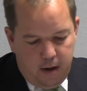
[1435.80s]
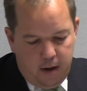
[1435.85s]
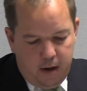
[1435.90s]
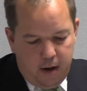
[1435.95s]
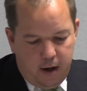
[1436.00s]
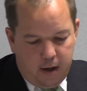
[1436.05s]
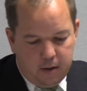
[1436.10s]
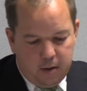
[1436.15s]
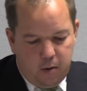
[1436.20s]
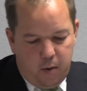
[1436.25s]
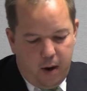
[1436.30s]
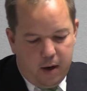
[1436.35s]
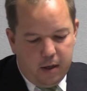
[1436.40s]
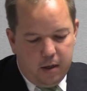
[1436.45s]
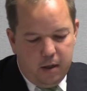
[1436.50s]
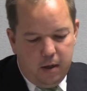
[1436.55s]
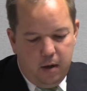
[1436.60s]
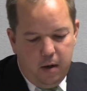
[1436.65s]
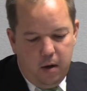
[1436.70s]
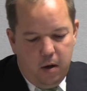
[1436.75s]
Next question.
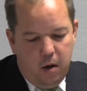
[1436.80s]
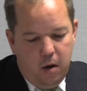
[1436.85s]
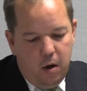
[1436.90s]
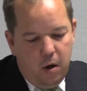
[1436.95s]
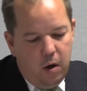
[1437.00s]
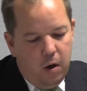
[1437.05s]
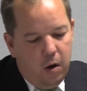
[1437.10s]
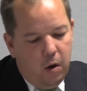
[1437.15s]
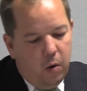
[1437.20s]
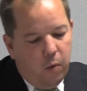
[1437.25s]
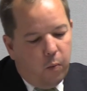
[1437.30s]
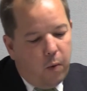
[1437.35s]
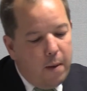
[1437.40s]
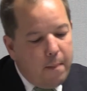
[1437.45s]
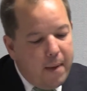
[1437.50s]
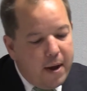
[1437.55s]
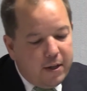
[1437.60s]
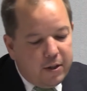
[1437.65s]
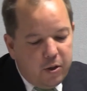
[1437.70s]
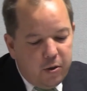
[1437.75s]
What
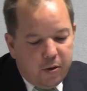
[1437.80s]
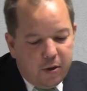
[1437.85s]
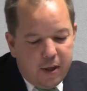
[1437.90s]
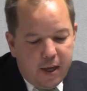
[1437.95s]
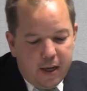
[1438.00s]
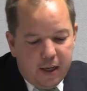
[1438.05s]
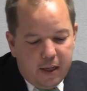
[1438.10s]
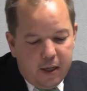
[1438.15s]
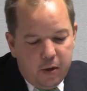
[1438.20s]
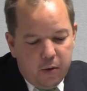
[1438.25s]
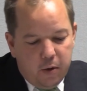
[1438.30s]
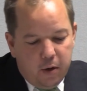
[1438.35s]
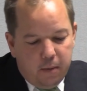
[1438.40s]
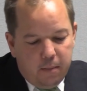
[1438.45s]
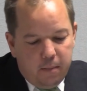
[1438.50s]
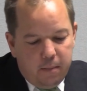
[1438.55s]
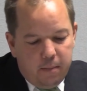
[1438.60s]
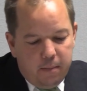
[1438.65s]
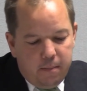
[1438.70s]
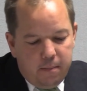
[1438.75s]
makes you think you will
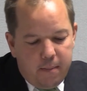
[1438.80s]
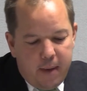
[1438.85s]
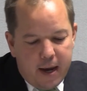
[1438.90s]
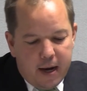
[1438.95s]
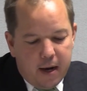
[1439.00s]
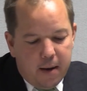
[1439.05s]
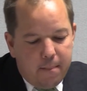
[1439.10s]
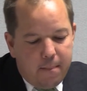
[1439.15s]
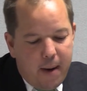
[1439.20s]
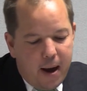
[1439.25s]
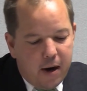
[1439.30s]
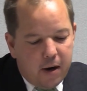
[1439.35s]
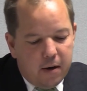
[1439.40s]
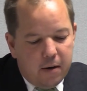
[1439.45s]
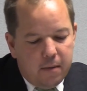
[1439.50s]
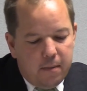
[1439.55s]
make a better